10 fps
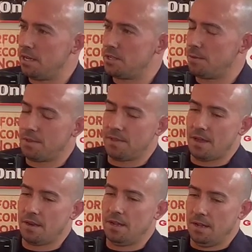is something
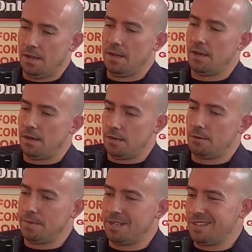that
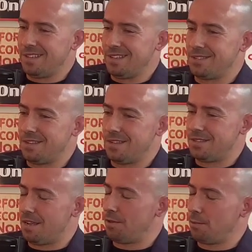is
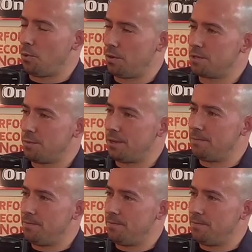definitely important to me